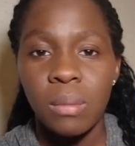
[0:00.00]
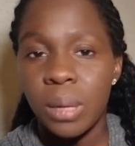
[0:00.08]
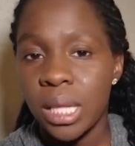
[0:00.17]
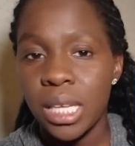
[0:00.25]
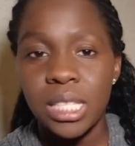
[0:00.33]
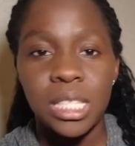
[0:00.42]

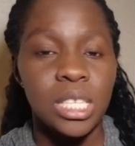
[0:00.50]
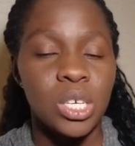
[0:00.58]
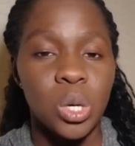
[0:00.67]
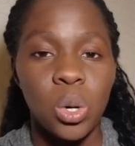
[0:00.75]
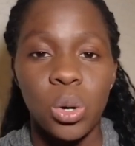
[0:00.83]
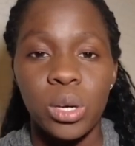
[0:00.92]
Better still
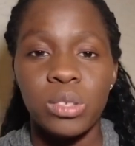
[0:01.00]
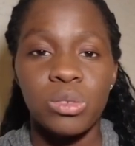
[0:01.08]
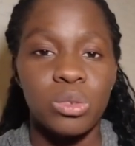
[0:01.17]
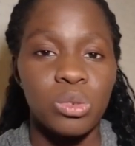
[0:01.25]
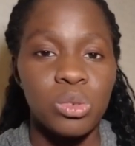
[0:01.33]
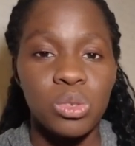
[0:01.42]
call,
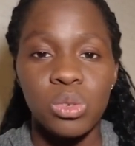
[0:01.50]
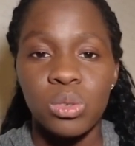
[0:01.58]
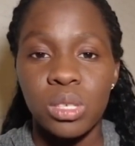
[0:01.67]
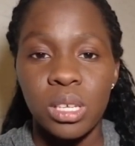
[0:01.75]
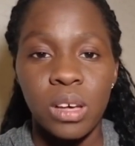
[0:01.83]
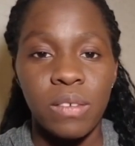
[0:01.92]
introduce
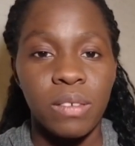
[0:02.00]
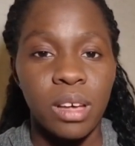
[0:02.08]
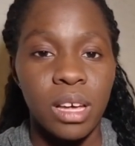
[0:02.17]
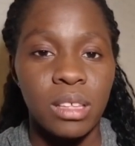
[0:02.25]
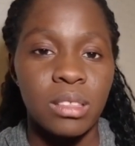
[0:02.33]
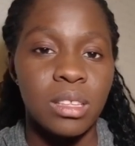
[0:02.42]
yourself,
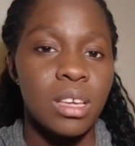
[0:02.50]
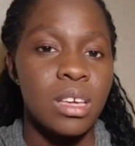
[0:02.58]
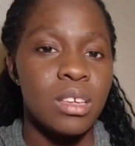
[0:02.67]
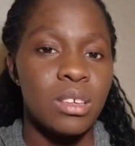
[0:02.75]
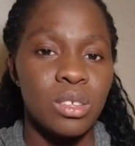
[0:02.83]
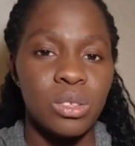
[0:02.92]
and
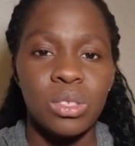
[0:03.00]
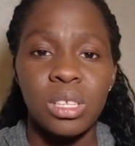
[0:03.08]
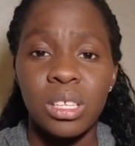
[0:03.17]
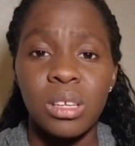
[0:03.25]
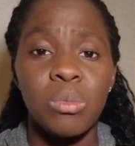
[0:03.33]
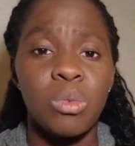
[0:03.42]
you know,
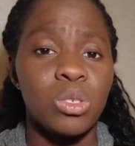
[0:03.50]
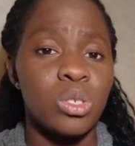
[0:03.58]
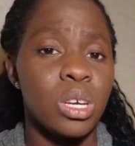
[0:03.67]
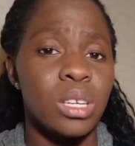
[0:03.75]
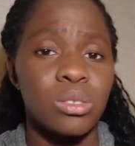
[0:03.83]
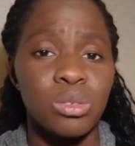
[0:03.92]
tell them what
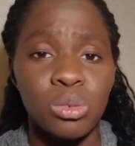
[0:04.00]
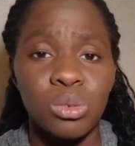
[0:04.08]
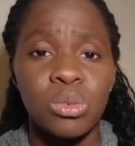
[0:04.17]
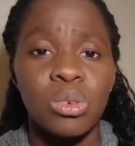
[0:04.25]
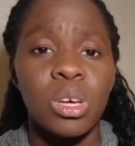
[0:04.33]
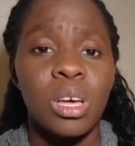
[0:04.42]
you can
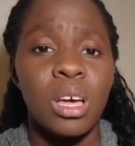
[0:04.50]
do,